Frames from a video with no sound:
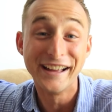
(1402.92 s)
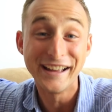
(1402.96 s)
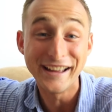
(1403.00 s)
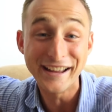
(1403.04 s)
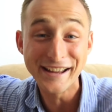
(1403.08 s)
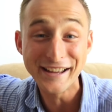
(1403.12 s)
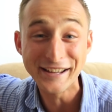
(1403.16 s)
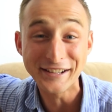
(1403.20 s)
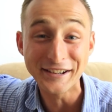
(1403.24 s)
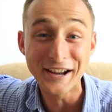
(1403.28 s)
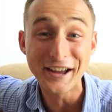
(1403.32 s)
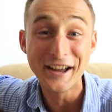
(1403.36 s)

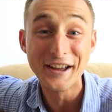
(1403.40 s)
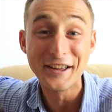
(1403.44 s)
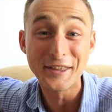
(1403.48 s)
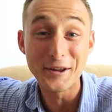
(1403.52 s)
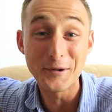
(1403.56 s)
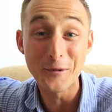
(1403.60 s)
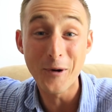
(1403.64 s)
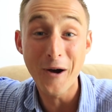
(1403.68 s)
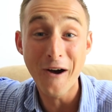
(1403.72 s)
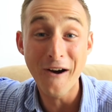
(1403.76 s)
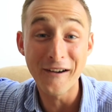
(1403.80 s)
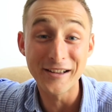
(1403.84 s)
in
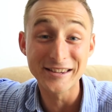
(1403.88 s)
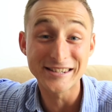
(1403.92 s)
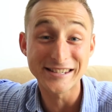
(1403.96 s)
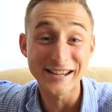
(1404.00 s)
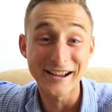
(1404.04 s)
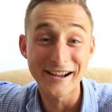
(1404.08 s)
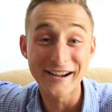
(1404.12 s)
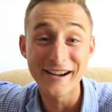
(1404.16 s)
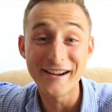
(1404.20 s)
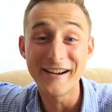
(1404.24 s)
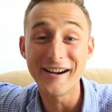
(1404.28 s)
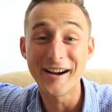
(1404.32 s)
the world.
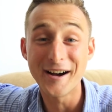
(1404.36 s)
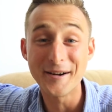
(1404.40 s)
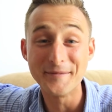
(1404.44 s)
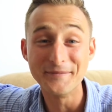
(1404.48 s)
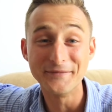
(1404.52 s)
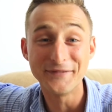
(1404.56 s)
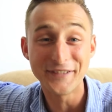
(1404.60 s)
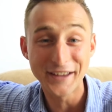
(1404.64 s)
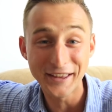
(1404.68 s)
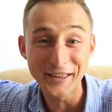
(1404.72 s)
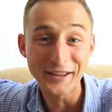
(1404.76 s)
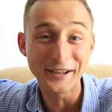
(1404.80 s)
So
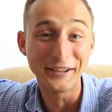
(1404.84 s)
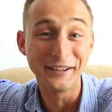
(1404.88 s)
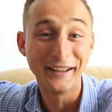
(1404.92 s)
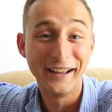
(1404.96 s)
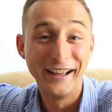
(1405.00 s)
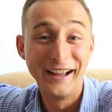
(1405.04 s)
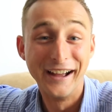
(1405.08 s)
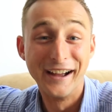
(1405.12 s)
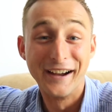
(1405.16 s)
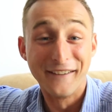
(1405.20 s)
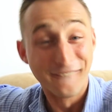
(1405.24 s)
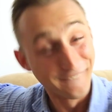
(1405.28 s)
I'm feeling
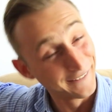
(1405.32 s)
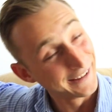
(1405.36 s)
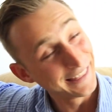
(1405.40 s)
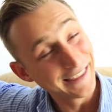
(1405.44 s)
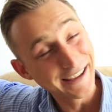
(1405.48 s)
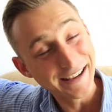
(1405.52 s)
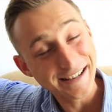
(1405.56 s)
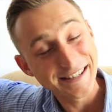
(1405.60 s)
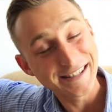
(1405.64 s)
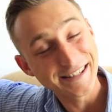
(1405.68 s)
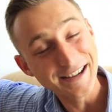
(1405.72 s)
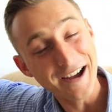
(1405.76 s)

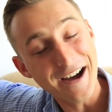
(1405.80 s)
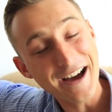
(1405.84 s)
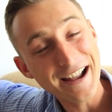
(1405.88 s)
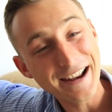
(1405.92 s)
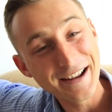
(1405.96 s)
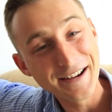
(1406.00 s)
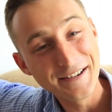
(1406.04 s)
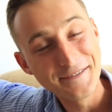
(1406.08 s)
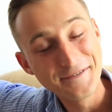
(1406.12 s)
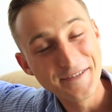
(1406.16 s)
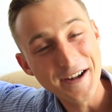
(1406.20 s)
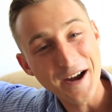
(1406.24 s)
really
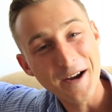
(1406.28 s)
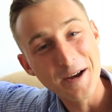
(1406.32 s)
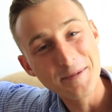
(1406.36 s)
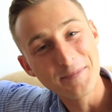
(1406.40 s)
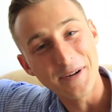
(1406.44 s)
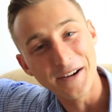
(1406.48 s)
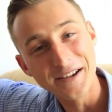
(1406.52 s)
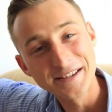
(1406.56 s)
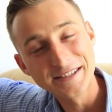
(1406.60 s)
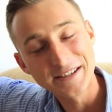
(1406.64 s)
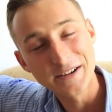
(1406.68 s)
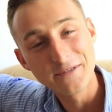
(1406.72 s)
excited and very
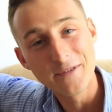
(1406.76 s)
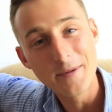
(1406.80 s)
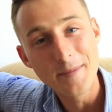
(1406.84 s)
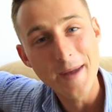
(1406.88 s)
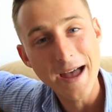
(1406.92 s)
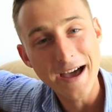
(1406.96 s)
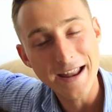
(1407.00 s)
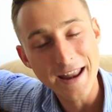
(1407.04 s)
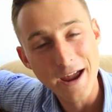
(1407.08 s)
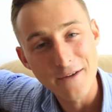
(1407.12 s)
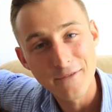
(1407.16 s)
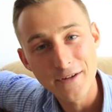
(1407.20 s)
positive
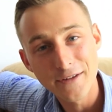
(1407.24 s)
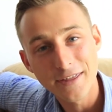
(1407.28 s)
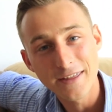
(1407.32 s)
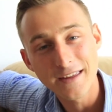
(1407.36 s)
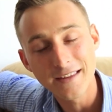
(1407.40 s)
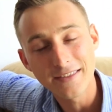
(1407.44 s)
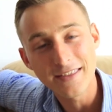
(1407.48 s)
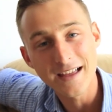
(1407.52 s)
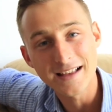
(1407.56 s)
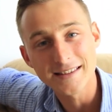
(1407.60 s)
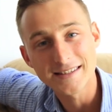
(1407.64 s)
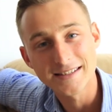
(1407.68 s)
about
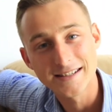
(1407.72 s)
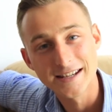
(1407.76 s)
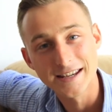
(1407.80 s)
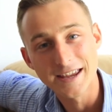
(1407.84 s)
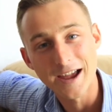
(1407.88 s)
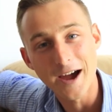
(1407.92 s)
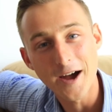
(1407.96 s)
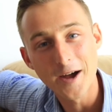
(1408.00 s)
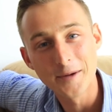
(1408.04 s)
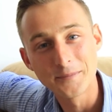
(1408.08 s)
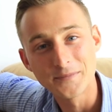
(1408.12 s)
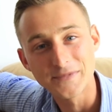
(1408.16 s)
everything that's to
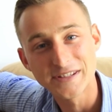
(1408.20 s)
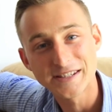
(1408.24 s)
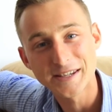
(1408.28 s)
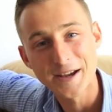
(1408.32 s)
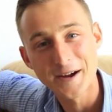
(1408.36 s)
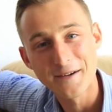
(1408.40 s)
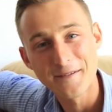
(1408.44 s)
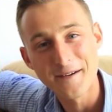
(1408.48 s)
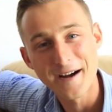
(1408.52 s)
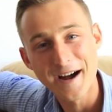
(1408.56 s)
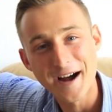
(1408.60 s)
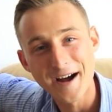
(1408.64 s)
come.
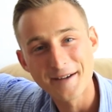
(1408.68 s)
So